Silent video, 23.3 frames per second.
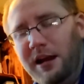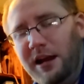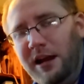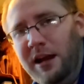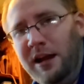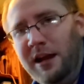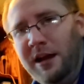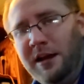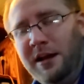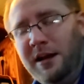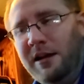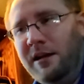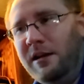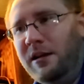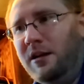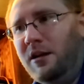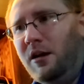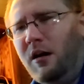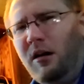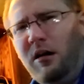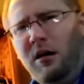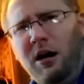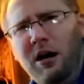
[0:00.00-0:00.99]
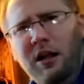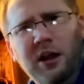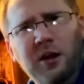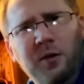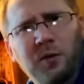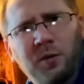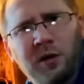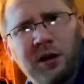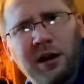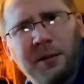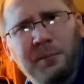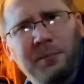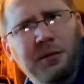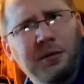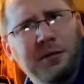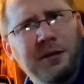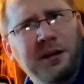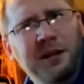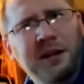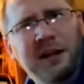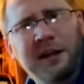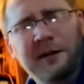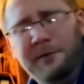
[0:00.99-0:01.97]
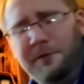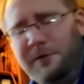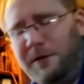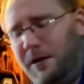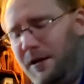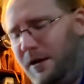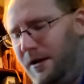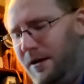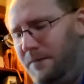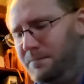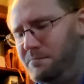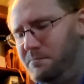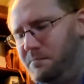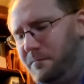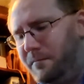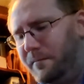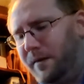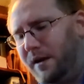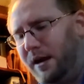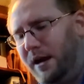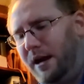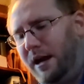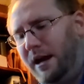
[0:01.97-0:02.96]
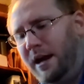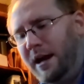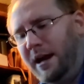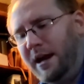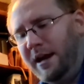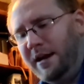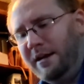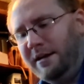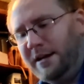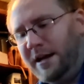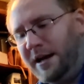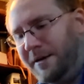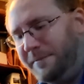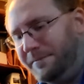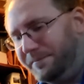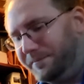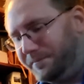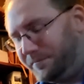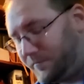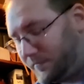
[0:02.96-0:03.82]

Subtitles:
in Hollywood, I believe. And